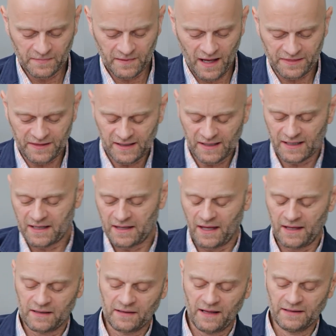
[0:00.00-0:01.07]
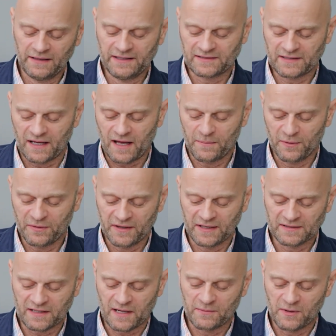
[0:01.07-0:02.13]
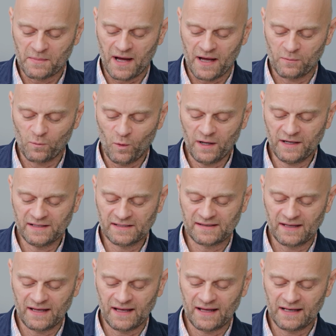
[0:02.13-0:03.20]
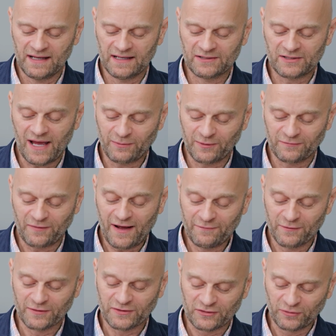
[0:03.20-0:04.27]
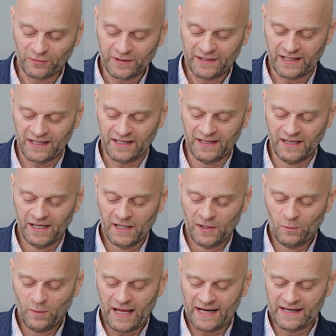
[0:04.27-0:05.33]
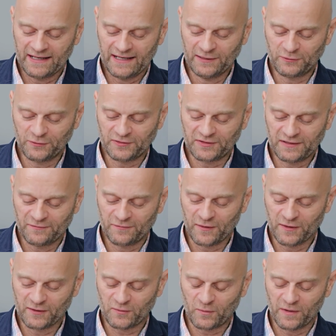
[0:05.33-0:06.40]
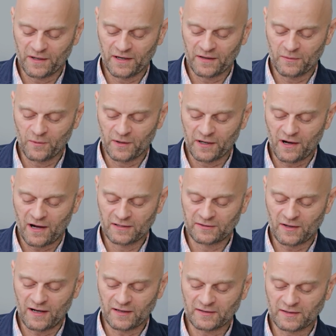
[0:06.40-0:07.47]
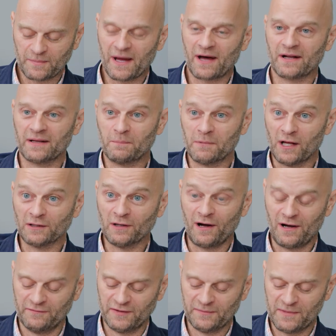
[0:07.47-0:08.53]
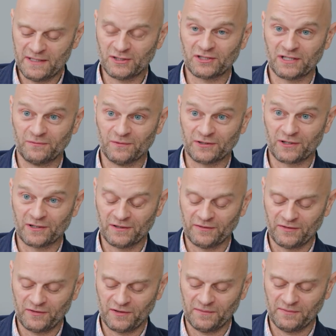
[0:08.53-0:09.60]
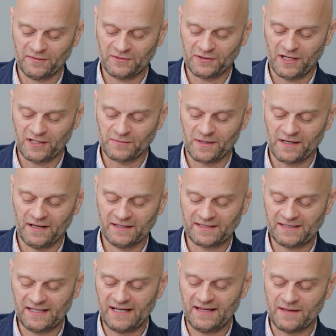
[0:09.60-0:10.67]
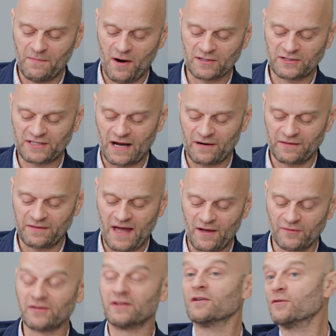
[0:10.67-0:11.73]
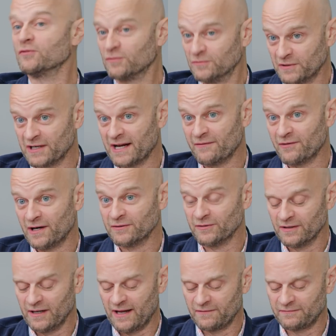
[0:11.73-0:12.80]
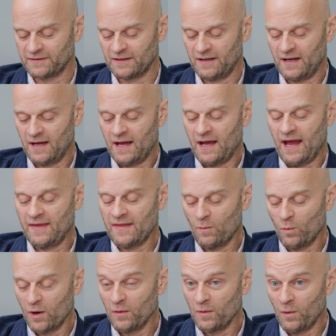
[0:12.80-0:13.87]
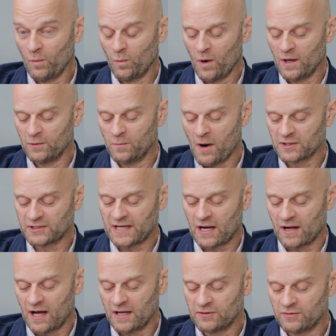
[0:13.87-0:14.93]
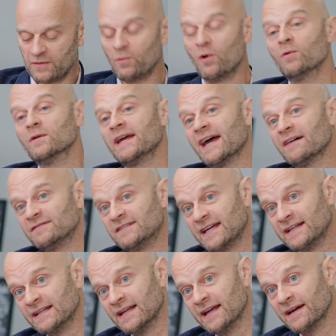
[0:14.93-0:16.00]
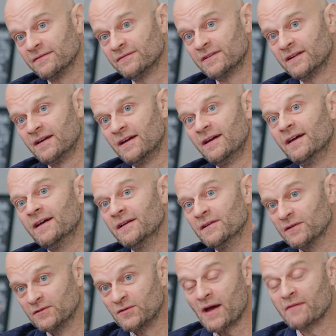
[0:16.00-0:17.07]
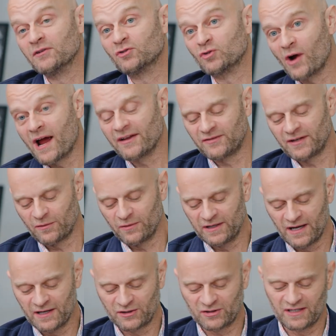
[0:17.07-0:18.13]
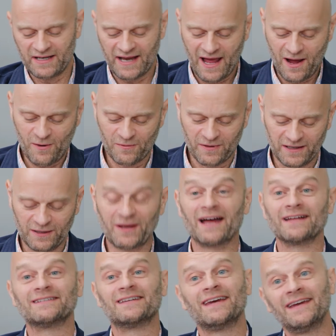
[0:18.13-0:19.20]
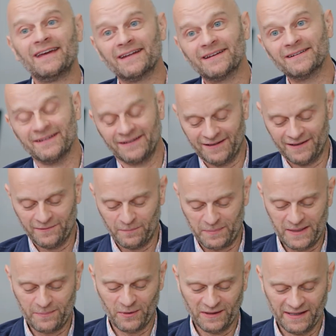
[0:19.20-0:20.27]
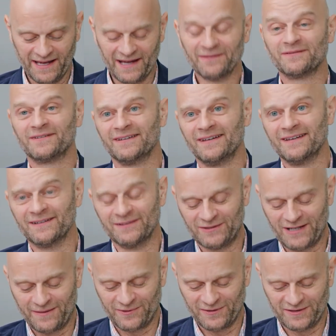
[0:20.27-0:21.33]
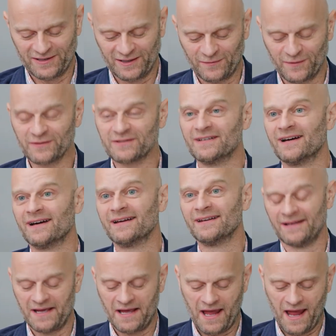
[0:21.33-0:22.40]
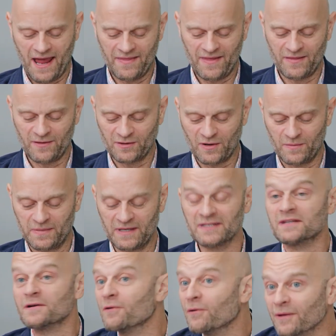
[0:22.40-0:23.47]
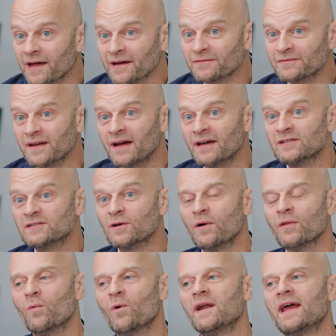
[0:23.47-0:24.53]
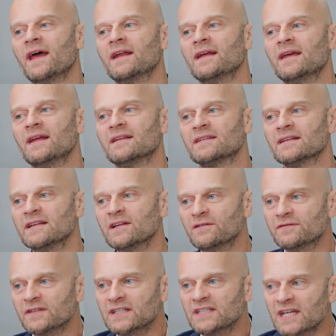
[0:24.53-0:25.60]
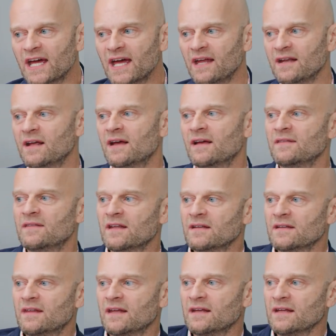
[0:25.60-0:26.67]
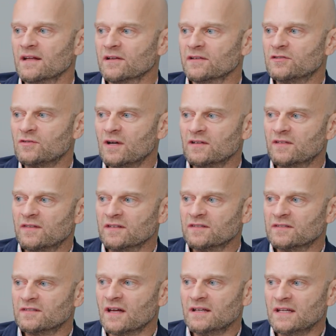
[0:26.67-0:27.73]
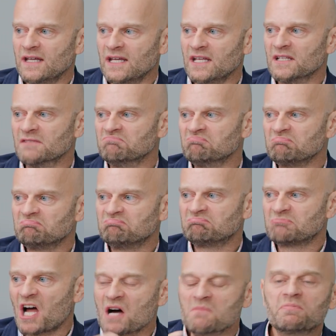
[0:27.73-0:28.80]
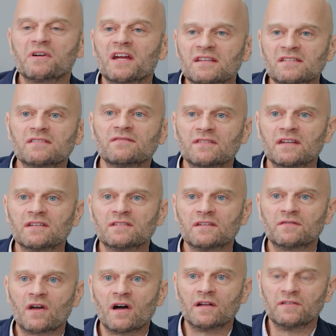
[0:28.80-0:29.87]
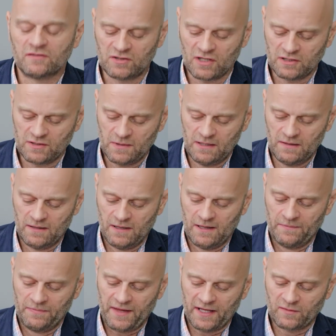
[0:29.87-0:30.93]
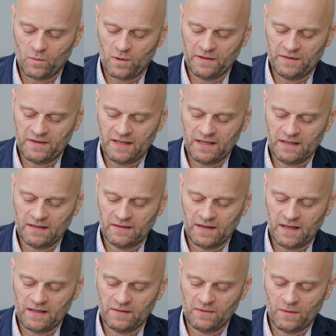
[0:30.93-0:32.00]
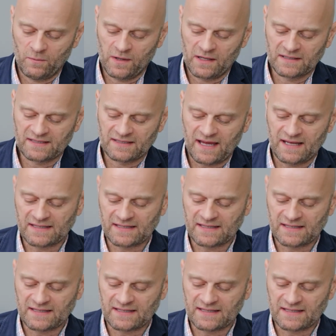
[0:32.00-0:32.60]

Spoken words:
I think at least a couple things come to mind. One is that in chapter 5, verse 3, we had an interesting verse where God talks about a law of diminishing returns in terms of judgment. A city that marched out 1,000, it was only going to have 100 left. Yeah. And then one who marched out 100 will only have 10 left. You have a drastic reduction. Now you got 10 people left in chapter 6, verse 9, and then there's going to be 0 left. So on the one hand, again, it's a little vignette that illustrates the stunning comprehensiveness of God's judgment. That's one thing that we could say.